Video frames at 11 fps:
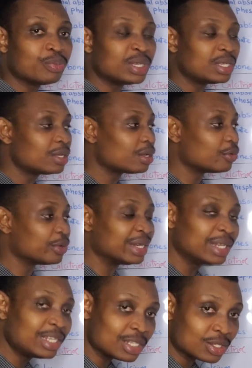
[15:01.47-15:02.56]
be
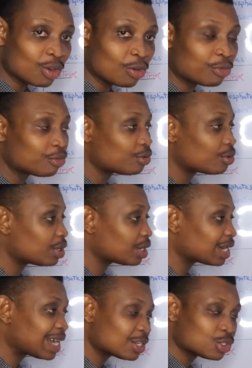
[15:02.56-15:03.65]
release of
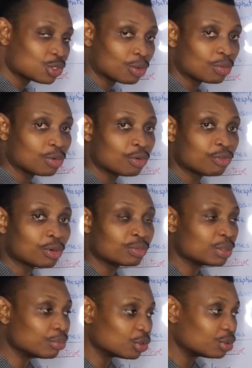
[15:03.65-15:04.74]
calcium from the
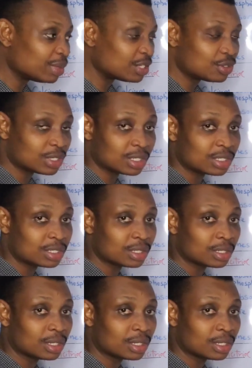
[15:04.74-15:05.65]
bone matrix.